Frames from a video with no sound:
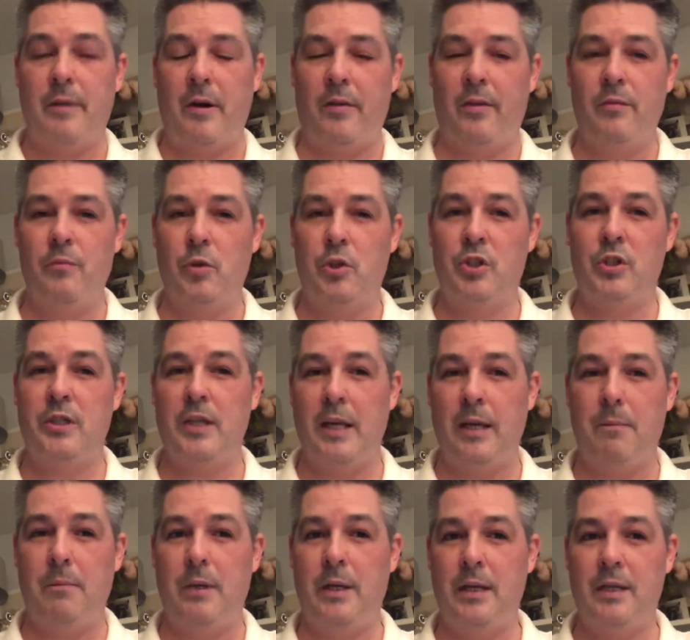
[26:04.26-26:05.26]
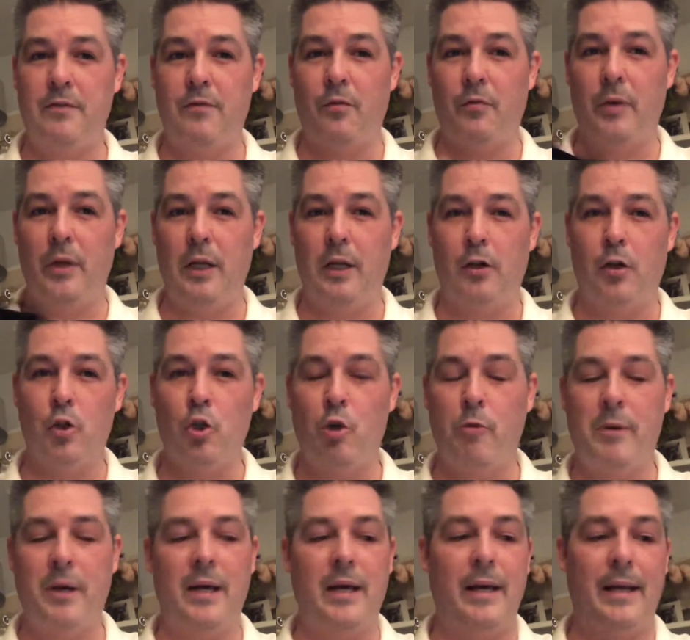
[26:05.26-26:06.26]
Marathon, which is taking place for real in
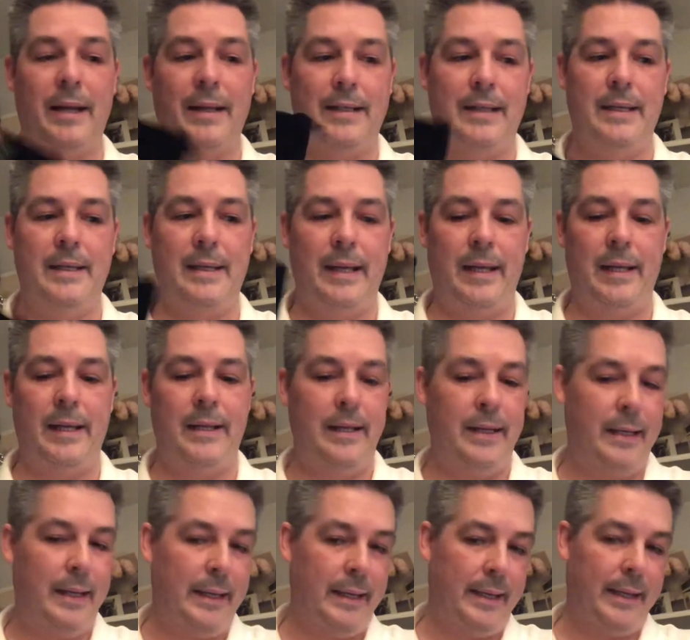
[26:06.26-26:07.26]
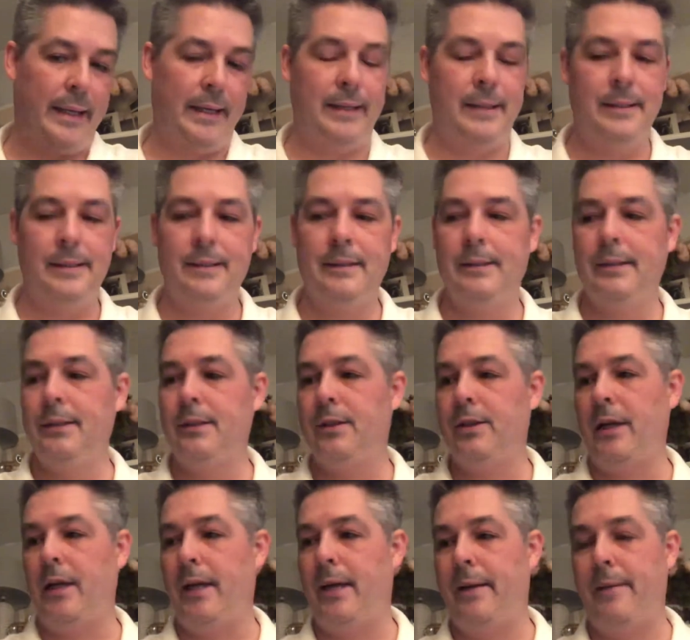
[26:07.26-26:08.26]
October, and I didn't get in again.
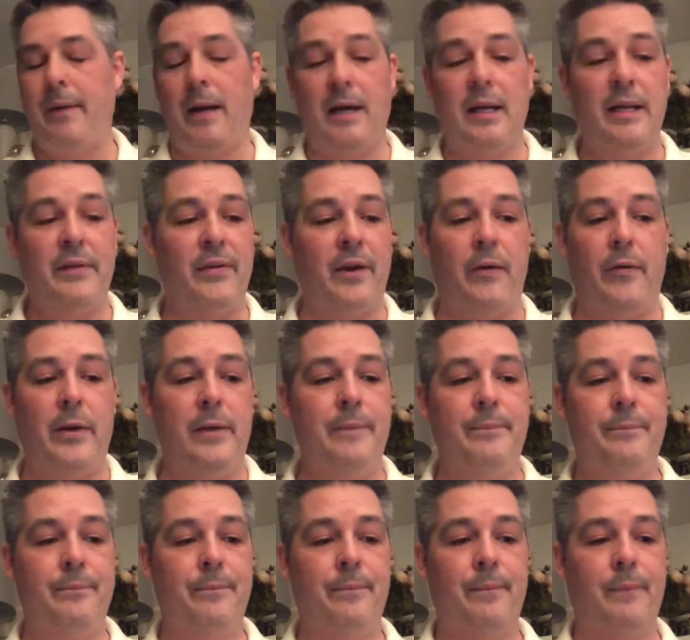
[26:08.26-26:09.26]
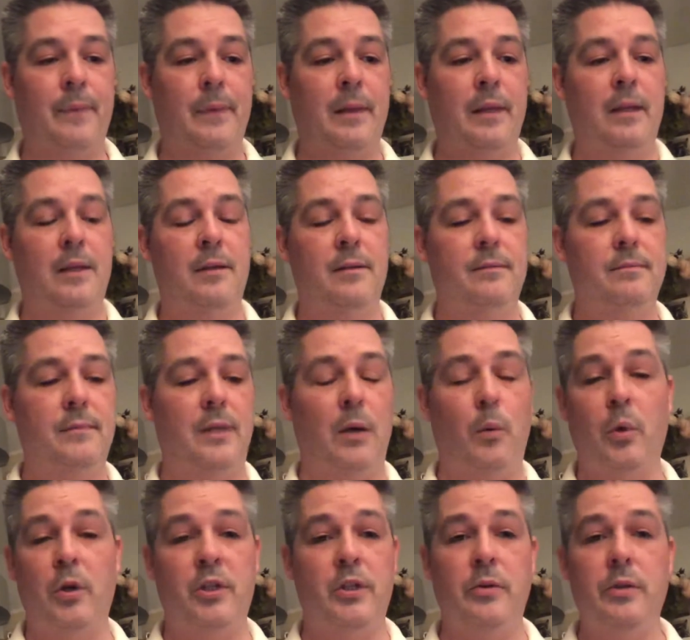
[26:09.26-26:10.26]
I can never get in. I
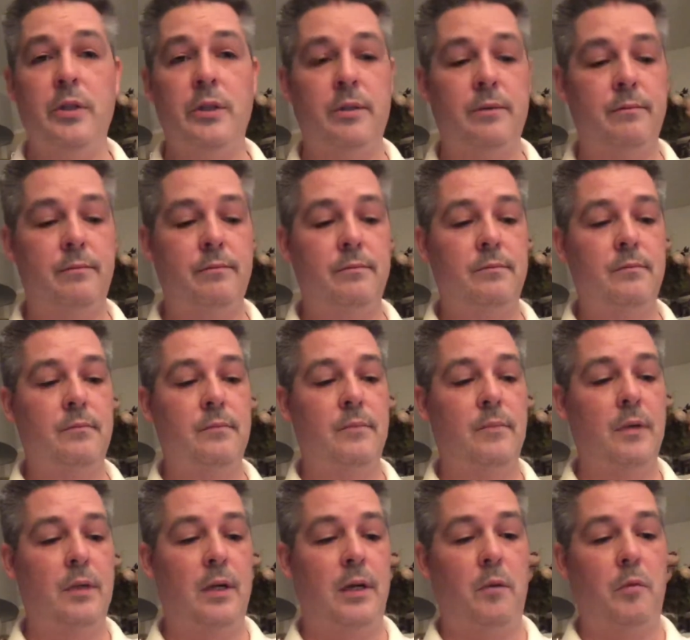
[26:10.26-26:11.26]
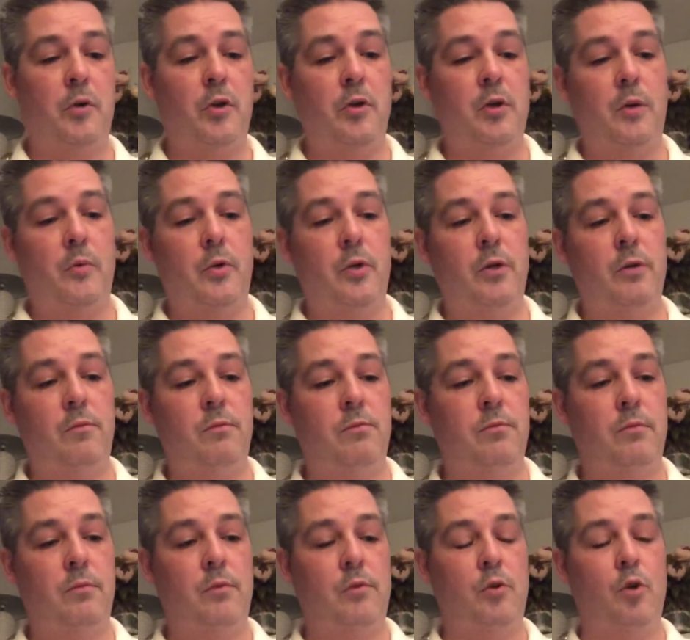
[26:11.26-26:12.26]
want to do it. I want to
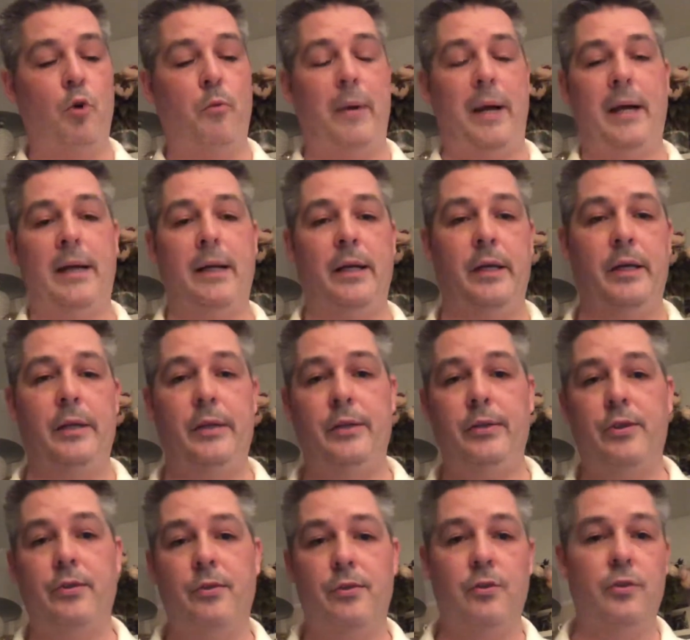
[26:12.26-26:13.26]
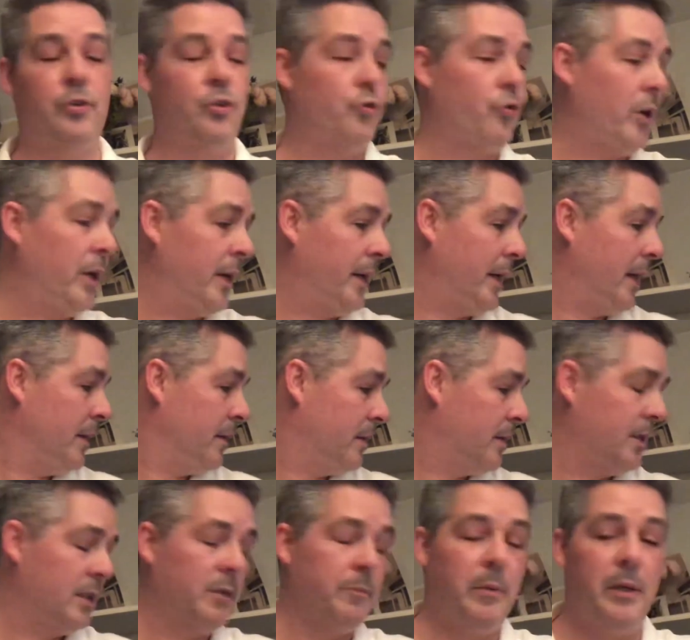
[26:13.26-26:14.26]
go back and try it again,
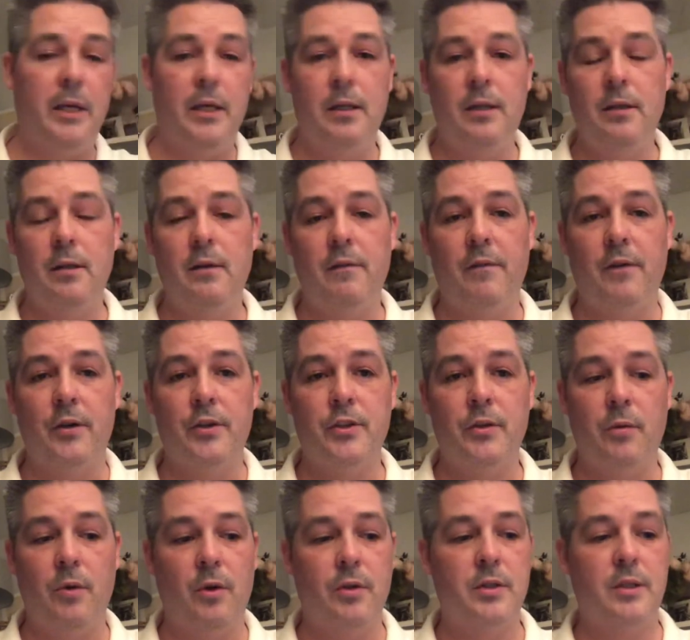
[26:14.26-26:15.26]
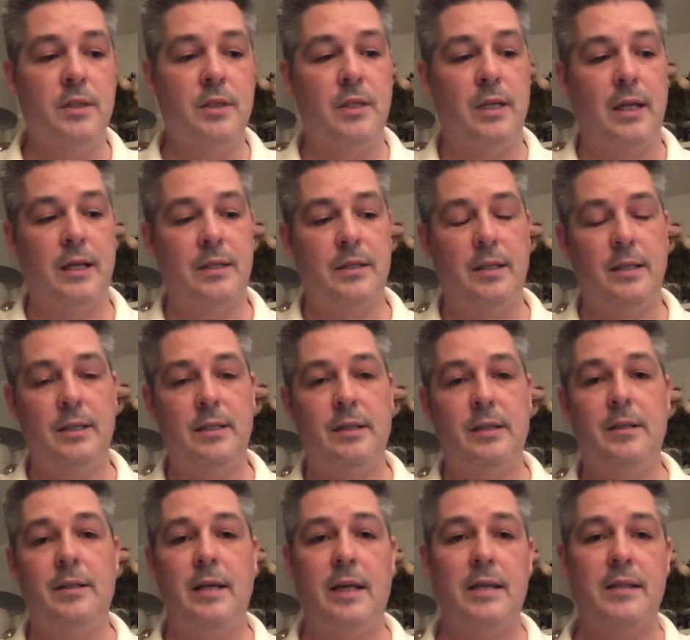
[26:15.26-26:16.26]
because it's been far too long since I last did it.
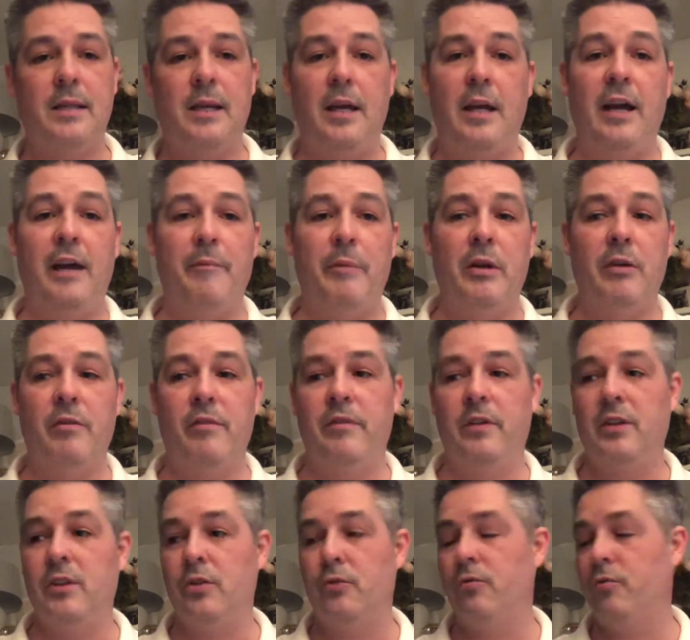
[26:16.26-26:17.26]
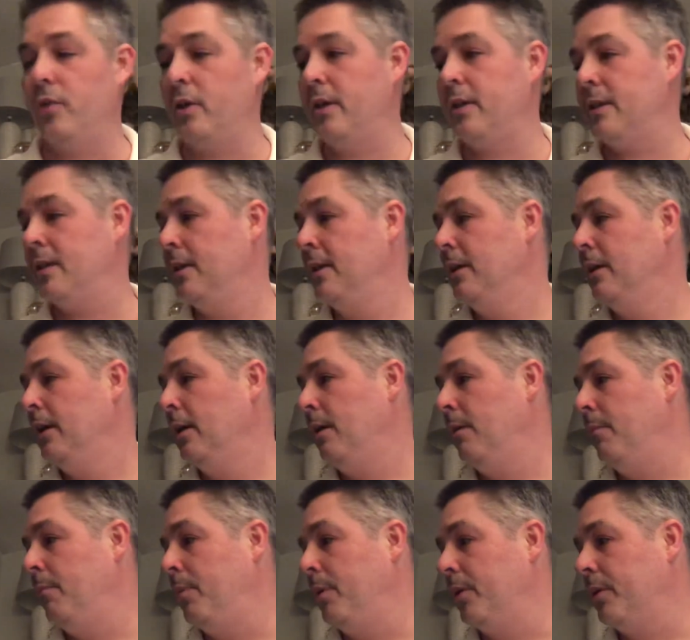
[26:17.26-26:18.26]
And yes, I've been grateful that I've done it,
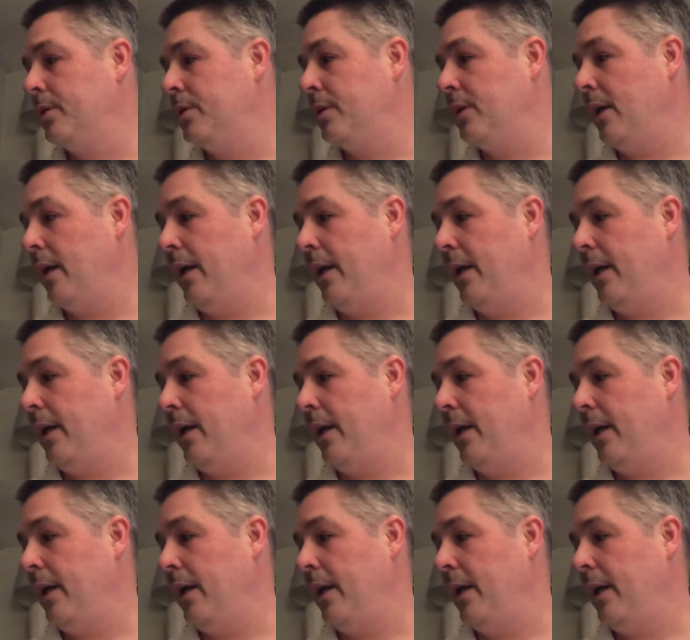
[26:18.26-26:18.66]
but